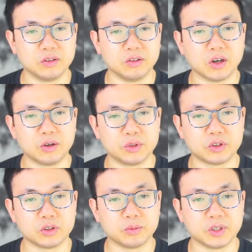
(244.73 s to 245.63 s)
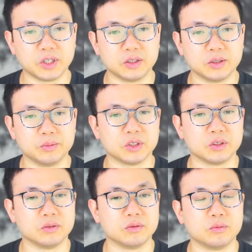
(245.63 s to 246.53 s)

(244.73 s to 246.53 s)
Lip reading: non-returnable items and